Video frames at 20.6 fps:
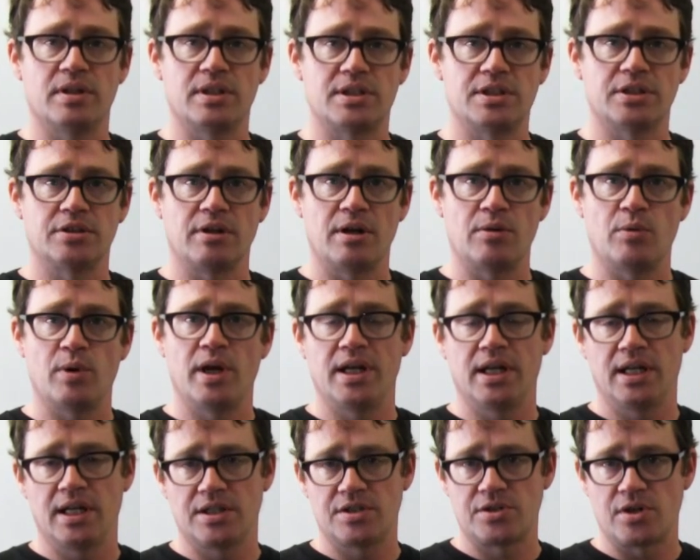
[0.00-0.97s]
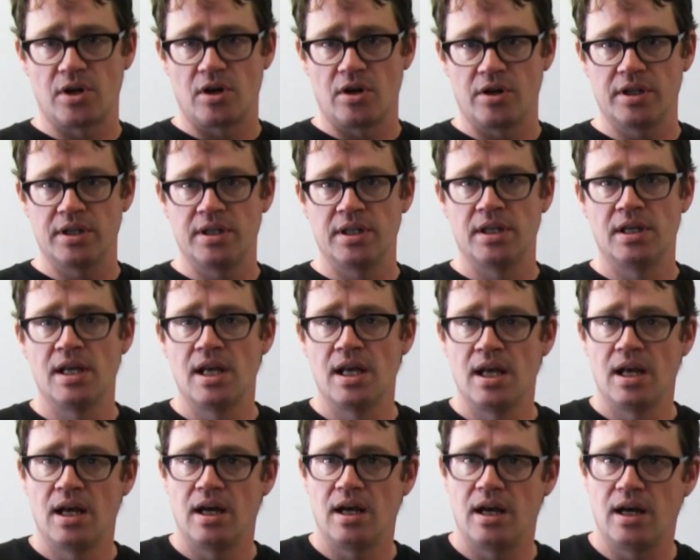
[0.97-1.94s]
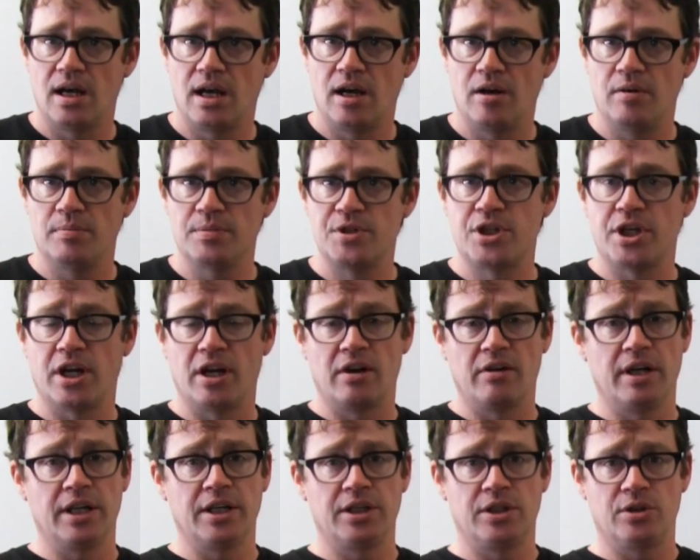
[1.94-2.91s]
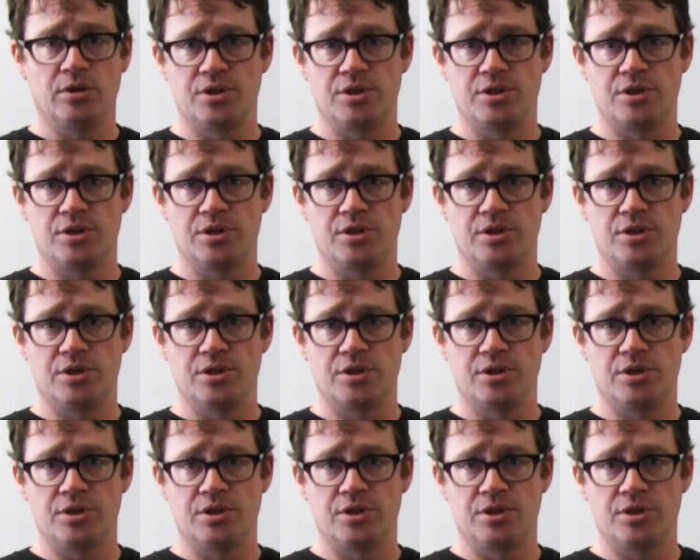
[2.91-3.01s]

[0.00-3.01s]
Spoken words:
It's a great way to get started sharing